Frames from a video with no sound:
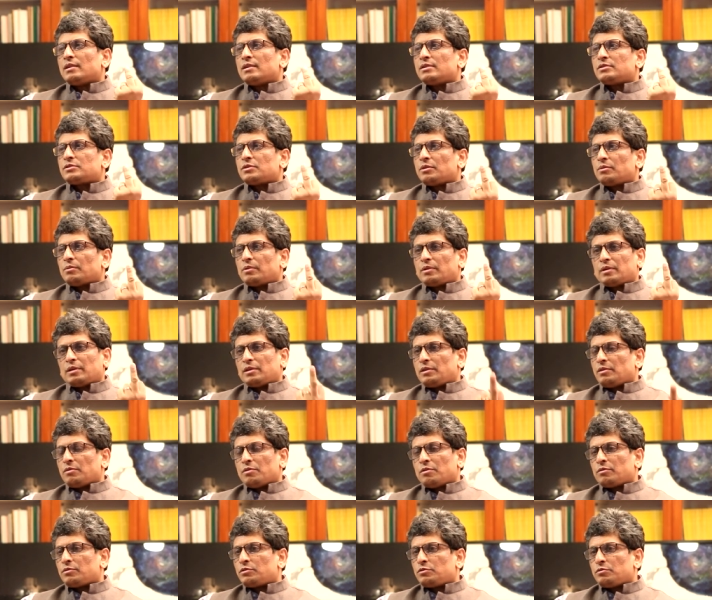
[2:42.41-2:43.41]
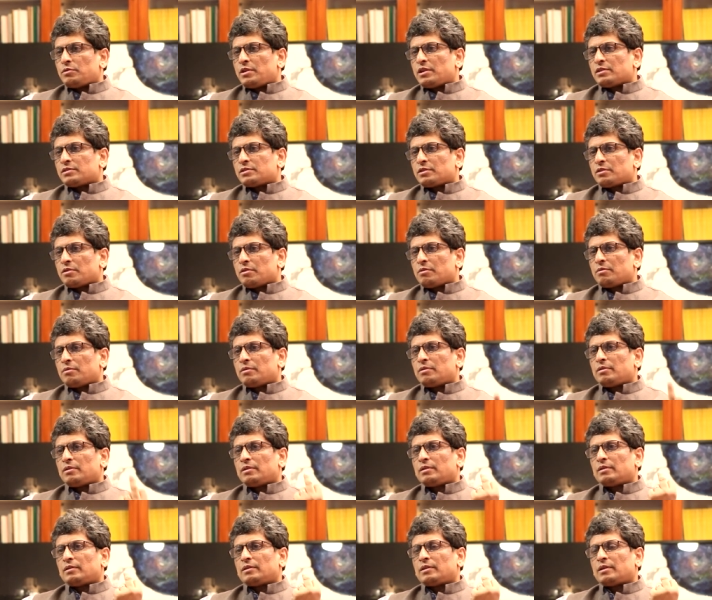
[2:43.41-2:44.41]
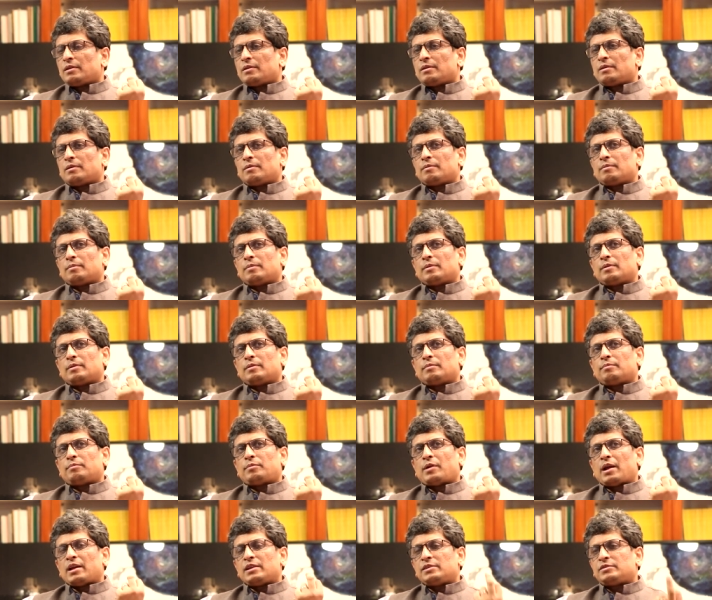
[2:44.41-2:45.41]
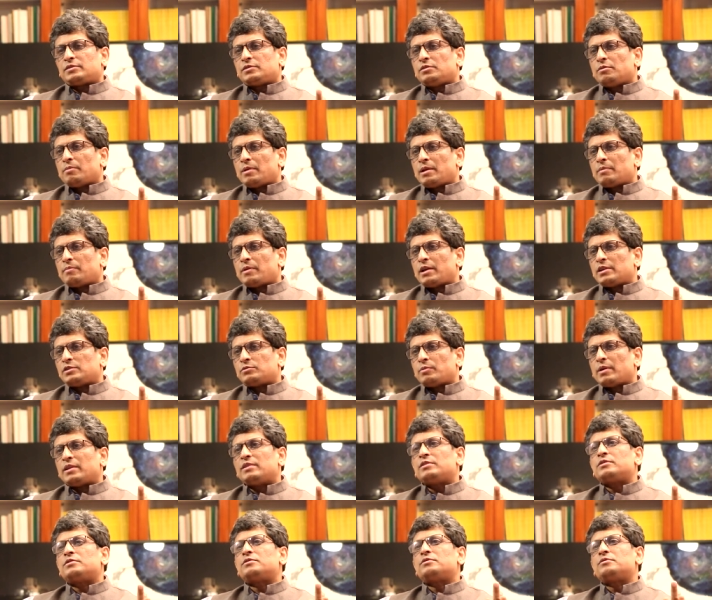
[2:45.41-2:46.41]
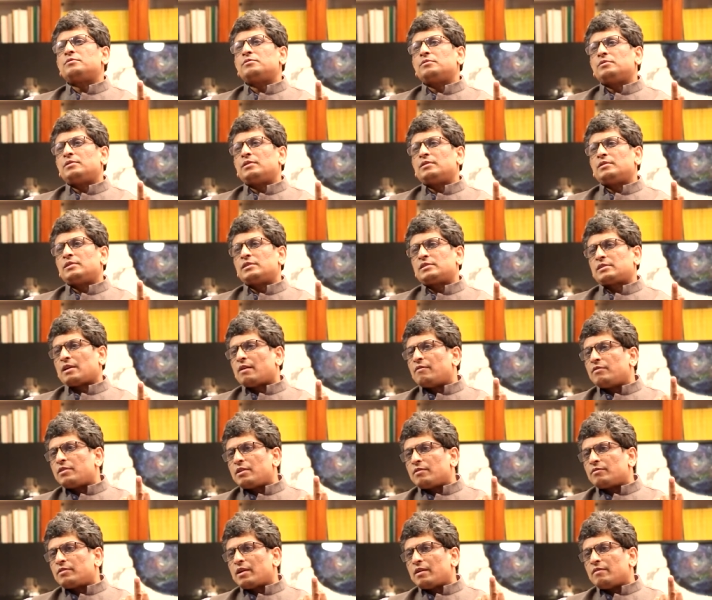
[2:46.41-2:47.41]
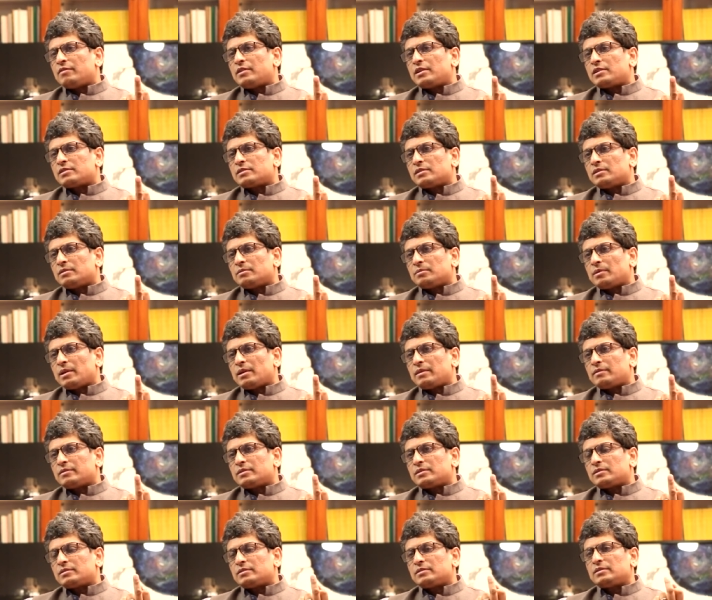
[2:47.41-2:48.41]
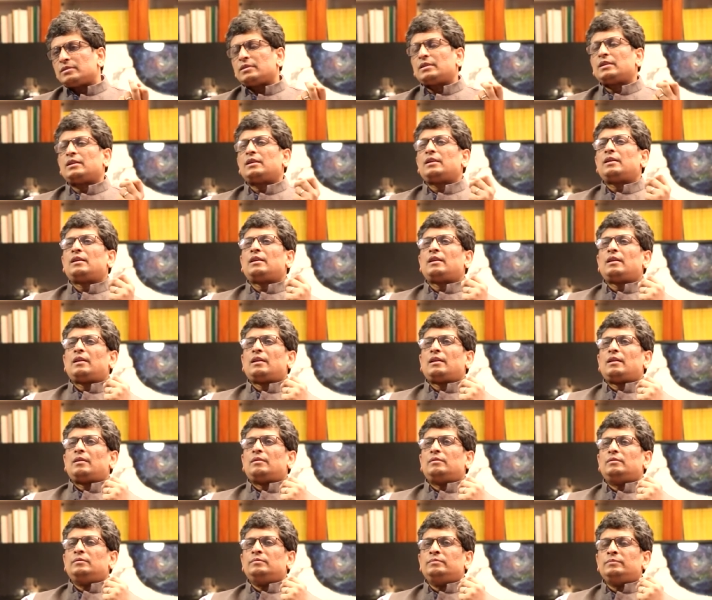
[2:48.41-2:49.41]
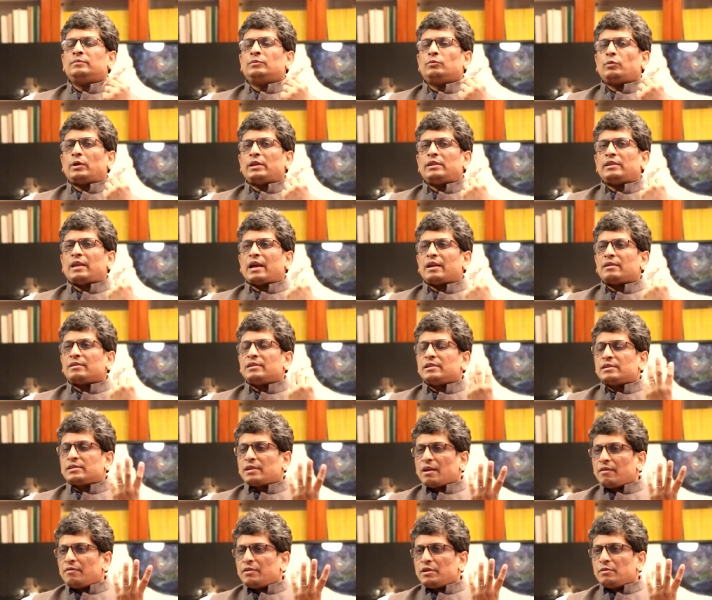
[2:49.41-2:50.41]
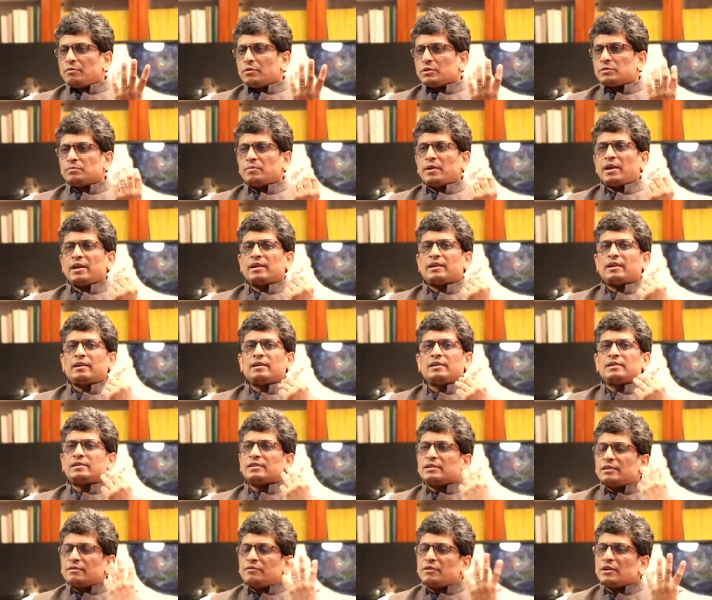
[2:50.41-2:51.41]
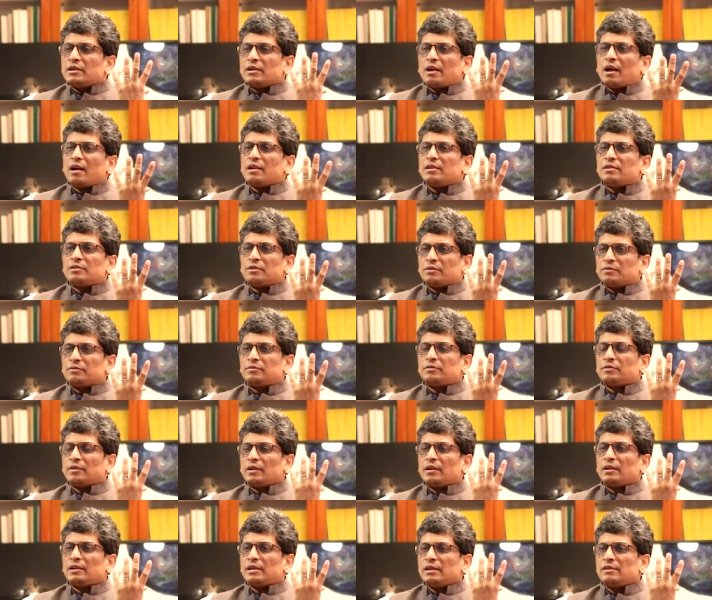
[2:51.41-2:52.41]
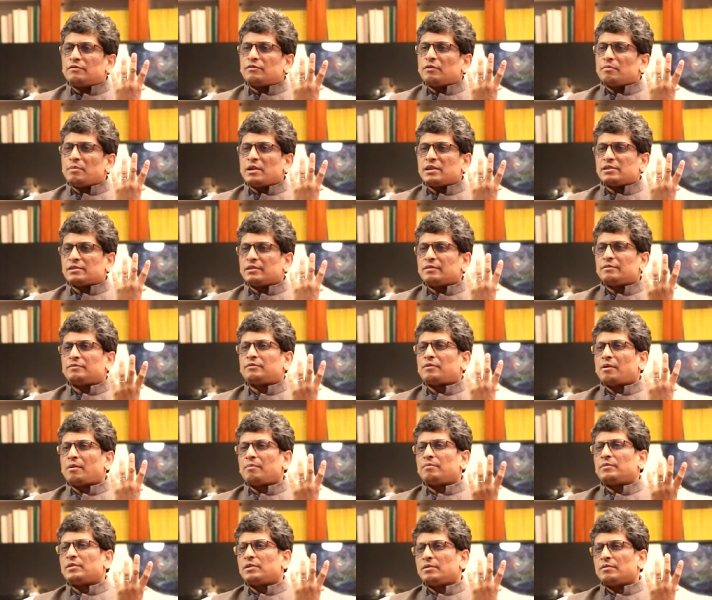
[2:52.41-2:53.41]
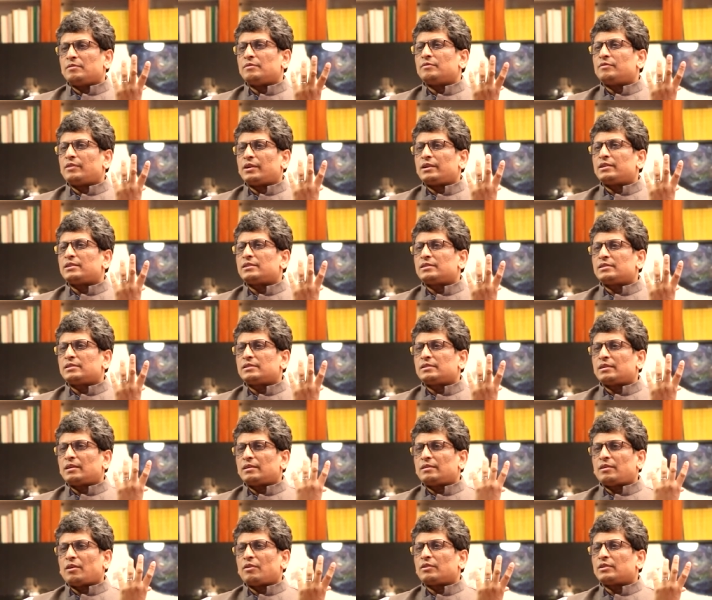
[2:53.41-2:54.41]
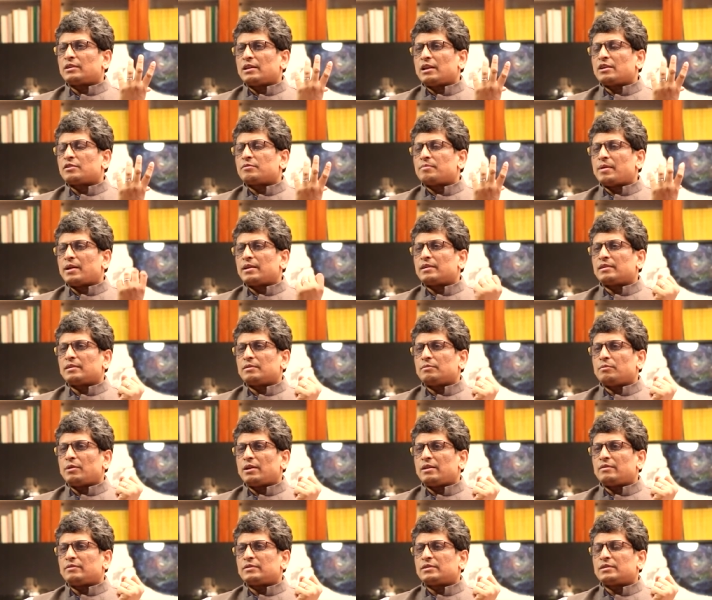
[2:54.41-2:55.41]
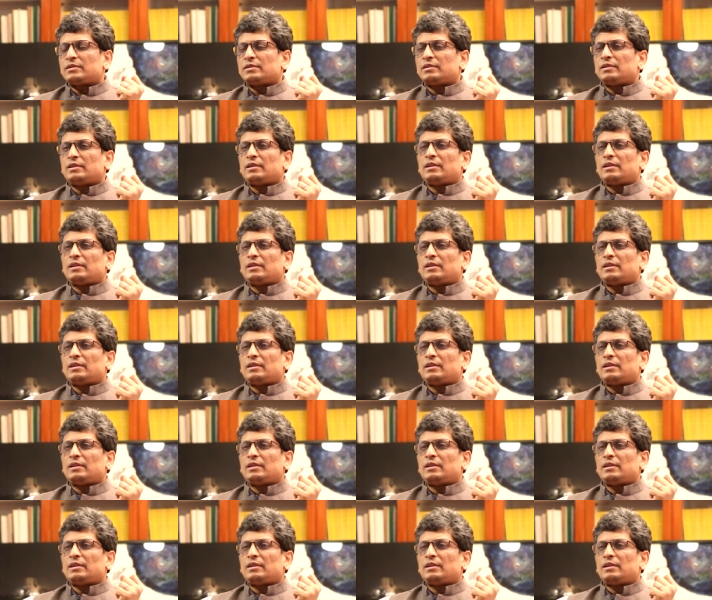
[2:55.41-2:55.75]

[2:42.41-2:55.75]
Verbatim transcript: So, you know, two years ago, the prize, Nobel Prize went to the discovery of gravitational waves. When that discovery was made, and it's a different kind of information from the universe, not electromagnetic waves,